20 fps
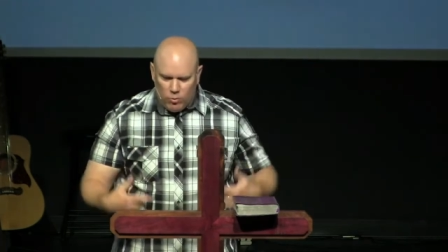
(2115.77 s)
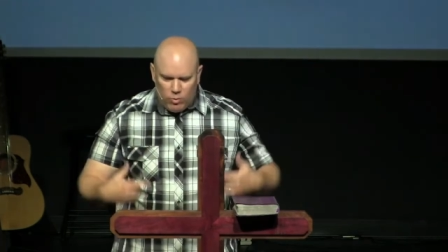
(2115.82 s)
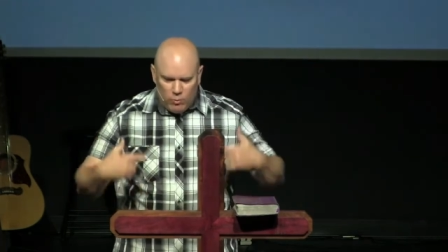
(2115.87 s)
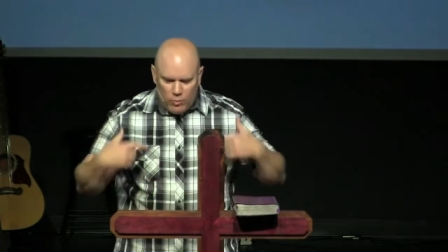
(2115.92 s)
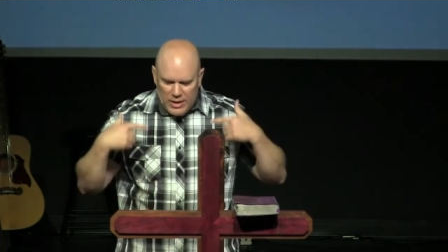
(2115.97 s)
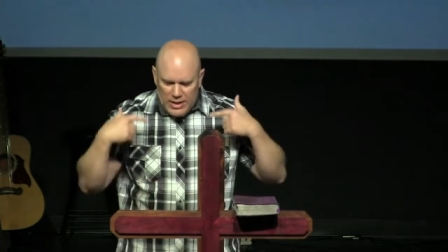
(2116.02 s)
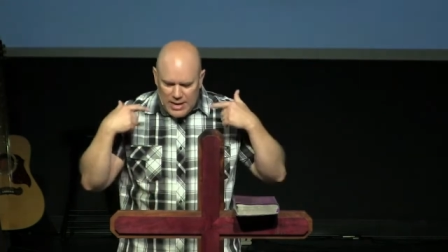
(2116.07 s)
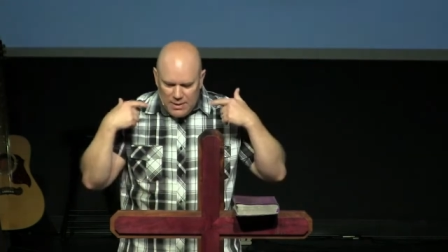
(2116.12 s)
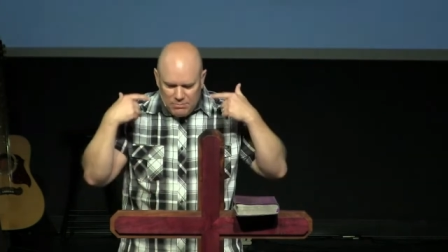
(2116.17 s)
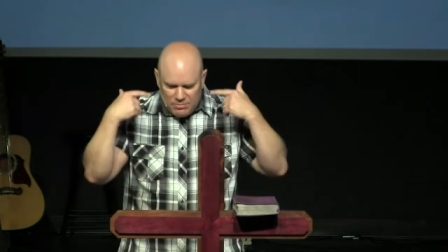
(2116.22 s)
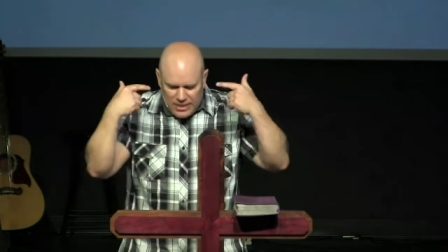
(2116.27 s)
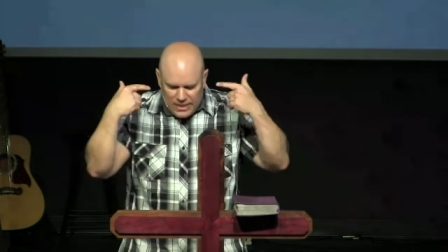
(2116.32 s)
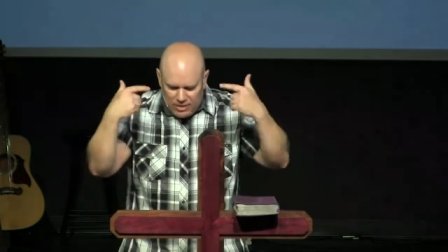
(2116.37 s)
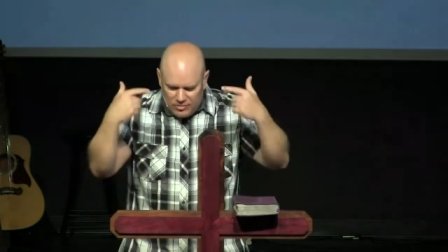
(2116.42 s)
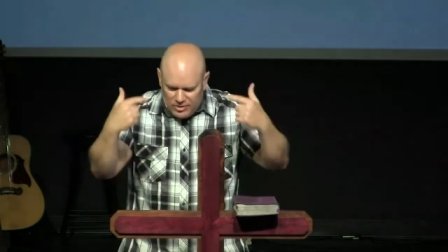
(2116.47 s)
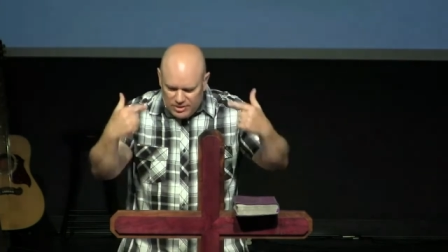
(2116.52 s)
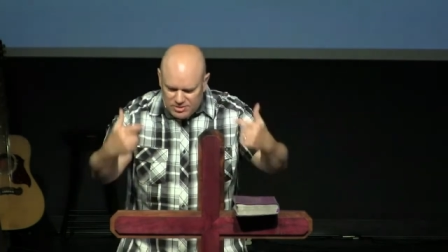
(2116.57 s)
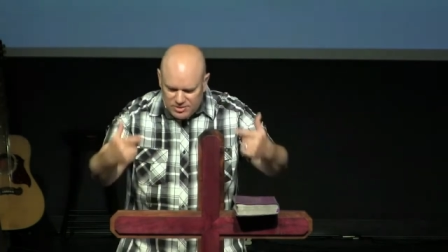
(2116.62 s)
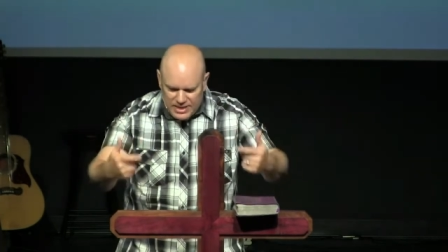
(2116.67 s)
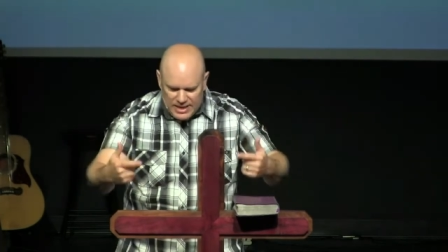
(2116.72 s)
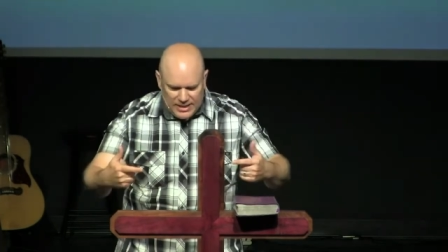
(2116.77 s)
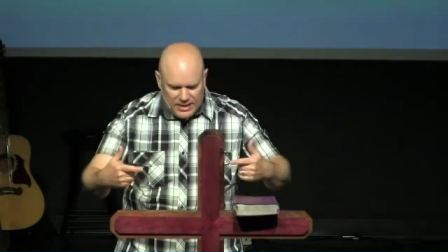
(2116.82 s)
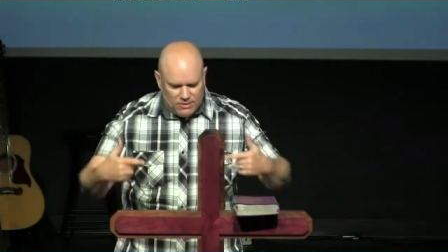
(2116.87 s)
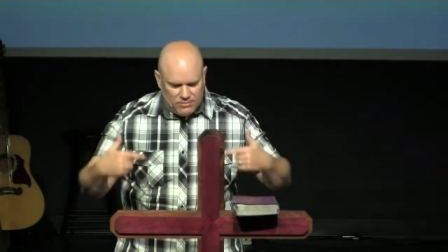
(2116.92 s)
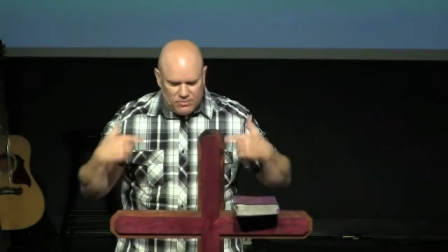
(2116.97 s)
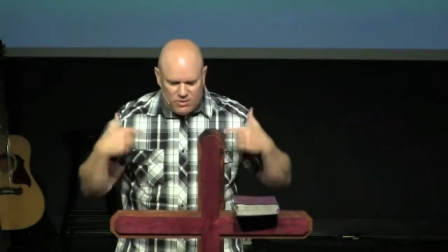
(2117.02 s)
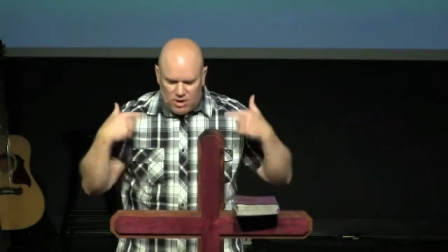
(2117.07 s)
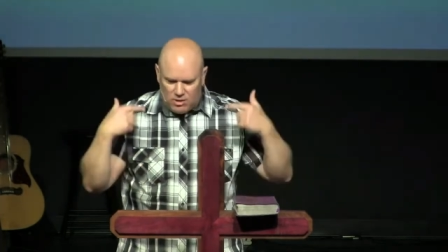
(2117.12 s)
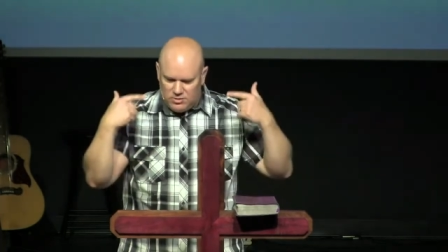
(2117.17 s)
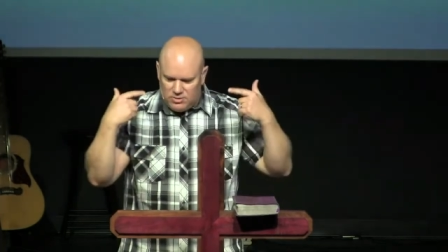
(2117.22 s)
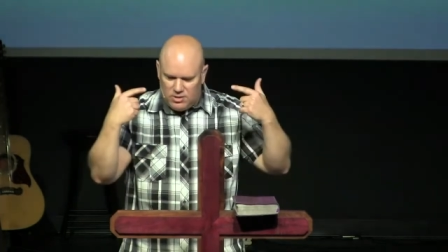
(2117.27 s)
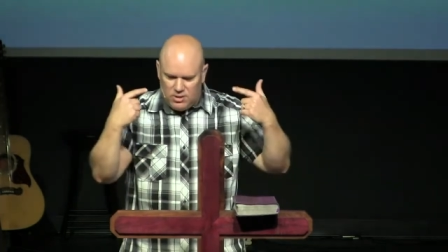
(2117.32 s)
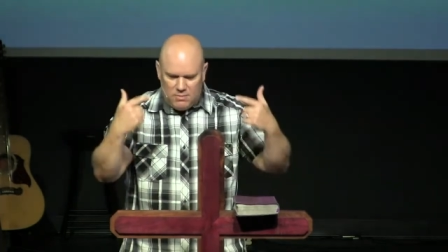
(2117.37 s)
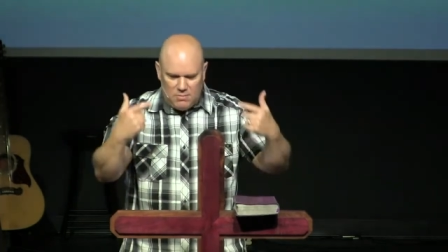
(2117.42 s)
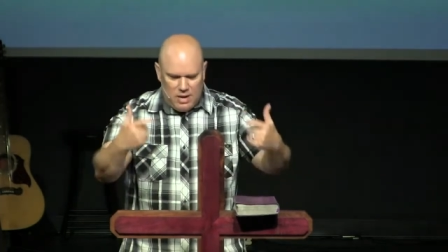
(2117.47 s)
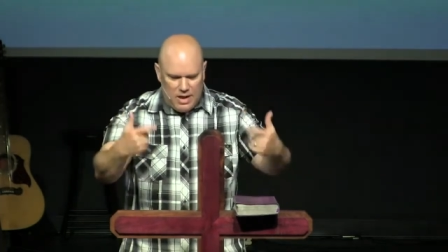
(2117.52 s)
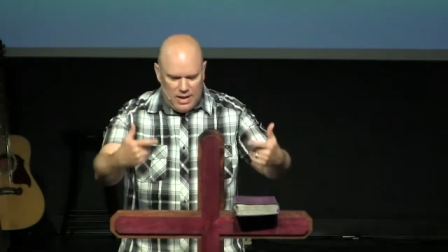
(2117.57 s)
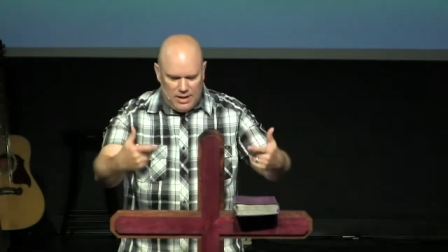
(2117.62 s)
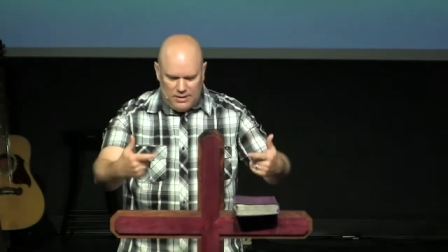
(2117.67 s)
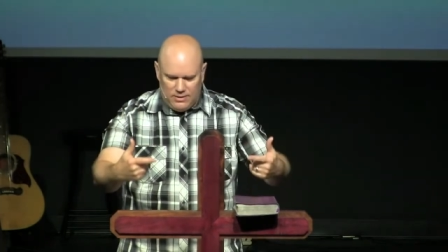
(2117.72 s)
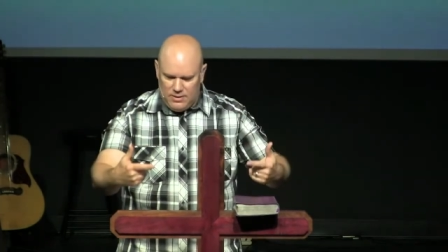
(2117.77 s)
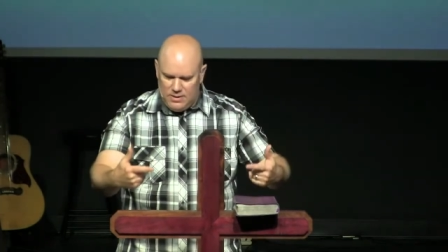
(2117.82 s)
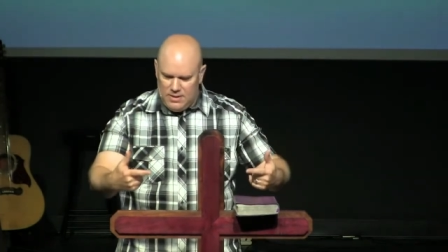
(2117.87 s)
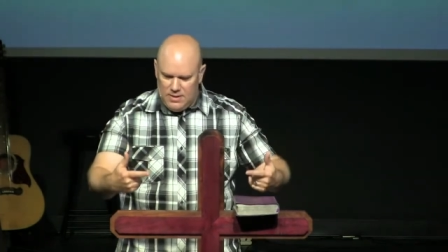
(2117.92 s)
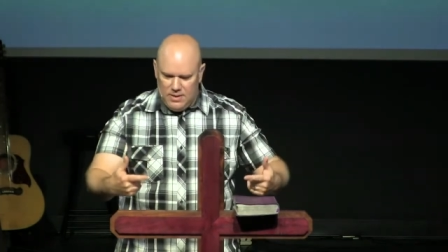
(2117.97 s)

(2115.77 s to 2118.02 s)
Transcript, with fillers: When we empty out these negative thoughts in our mind,